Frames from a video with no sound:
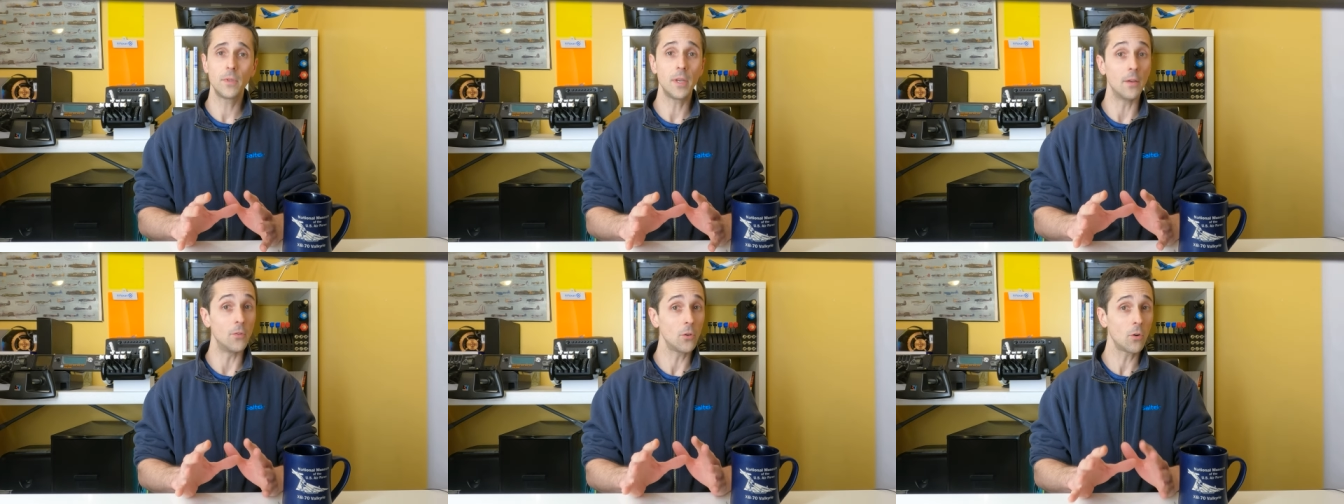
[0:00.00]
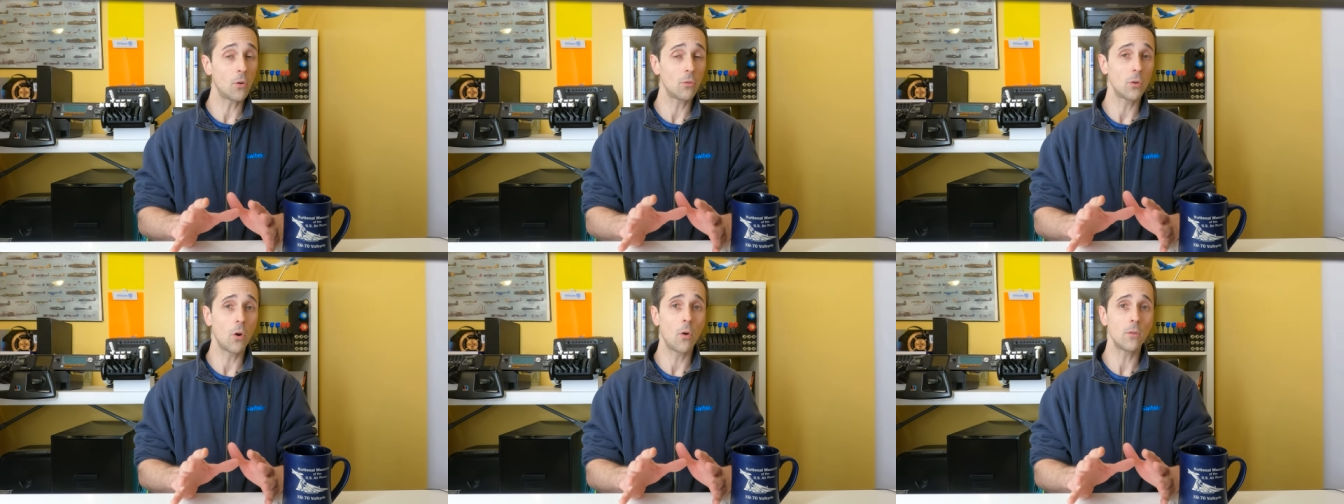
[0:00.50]
if your
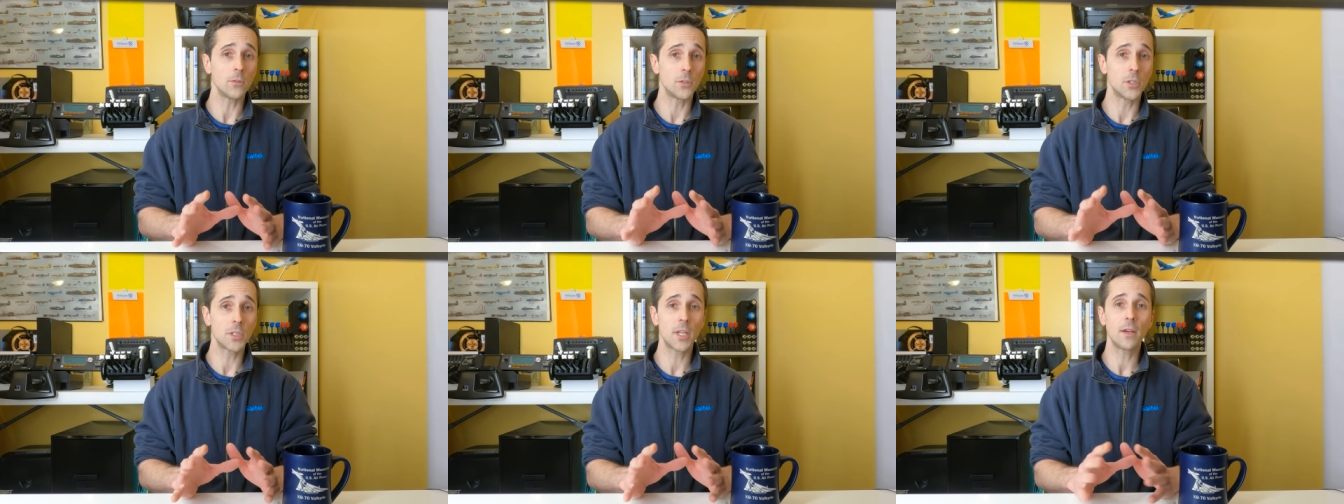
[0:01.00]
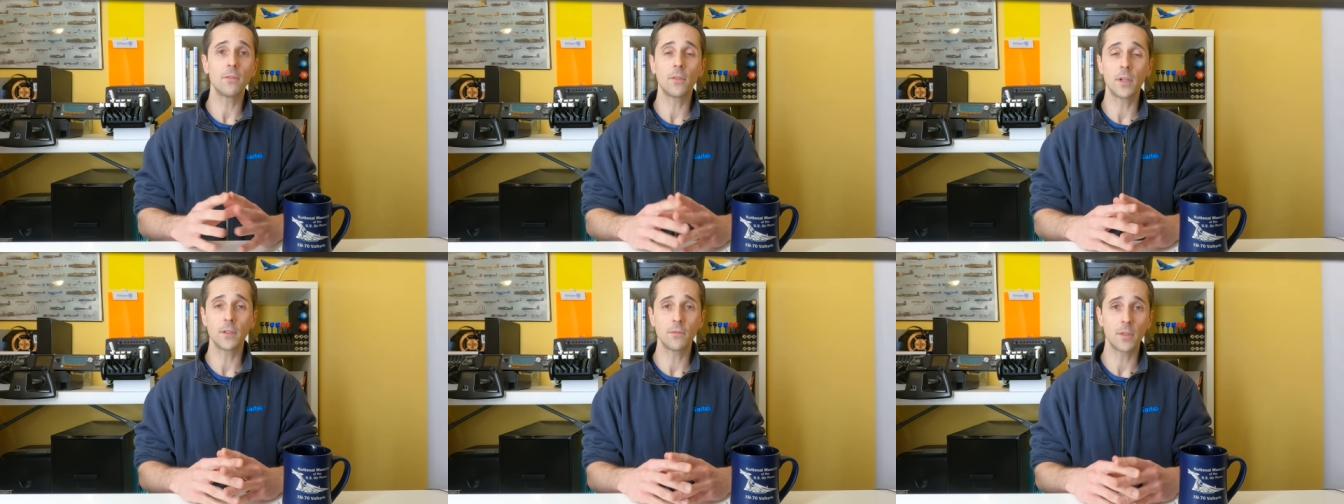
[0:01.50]
whole goal is just to have
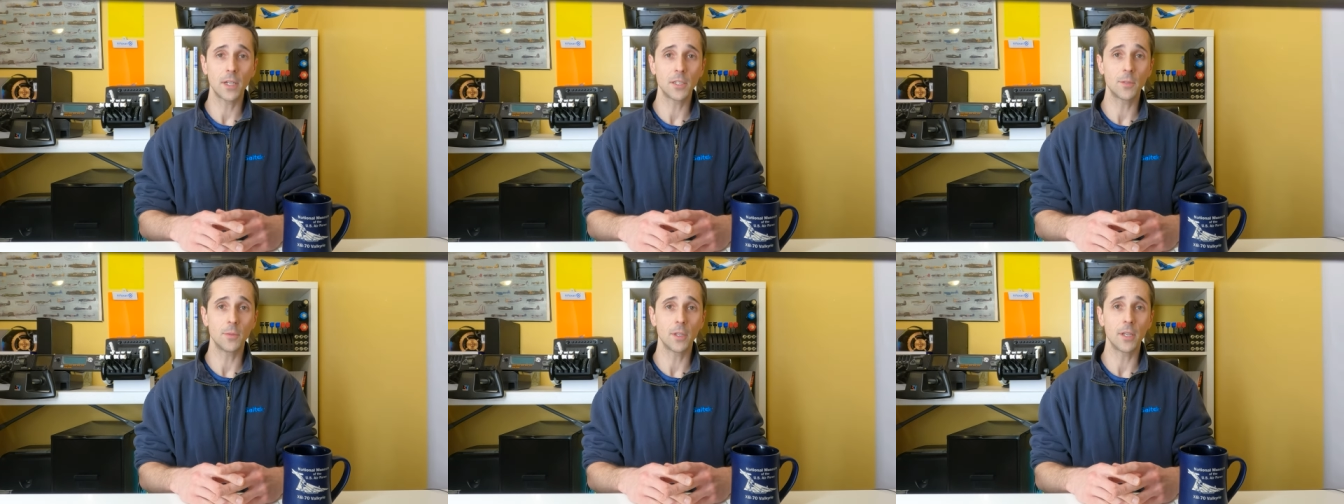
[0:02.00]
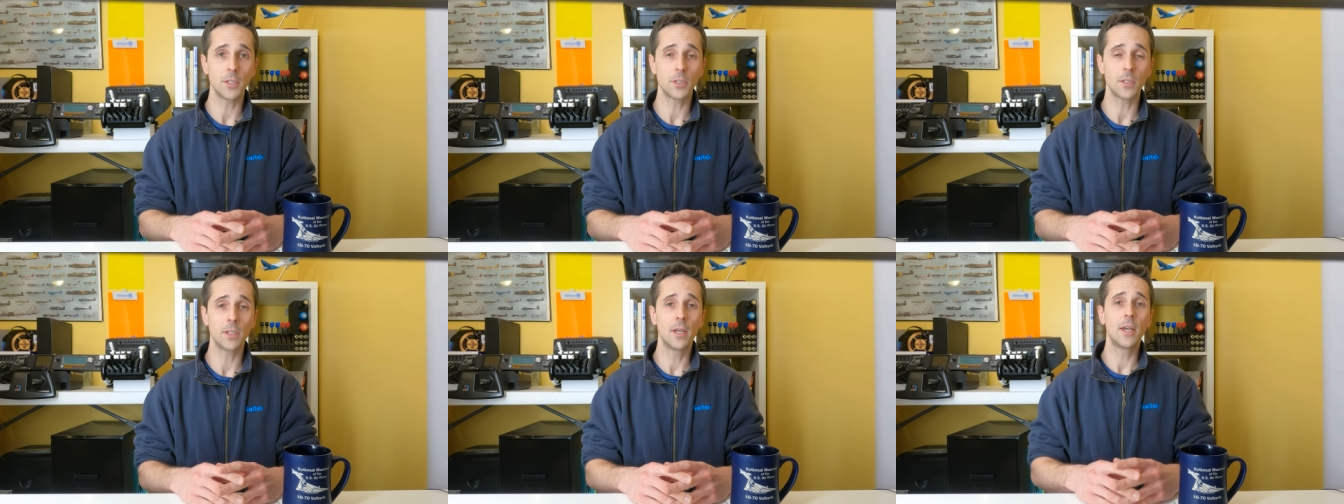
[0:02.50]
fun in flight
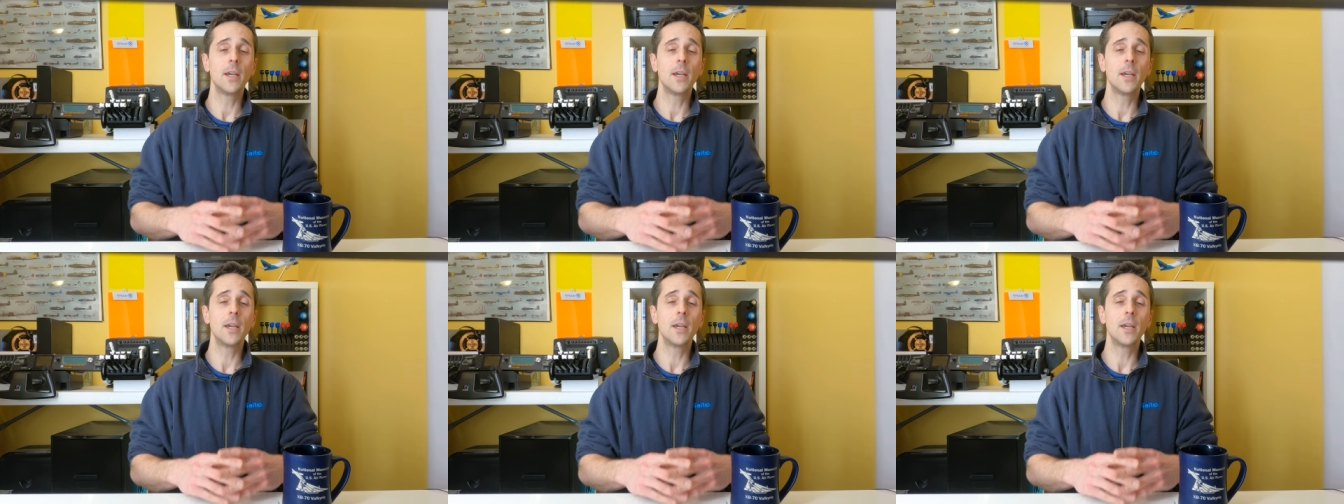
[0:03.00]
simulation,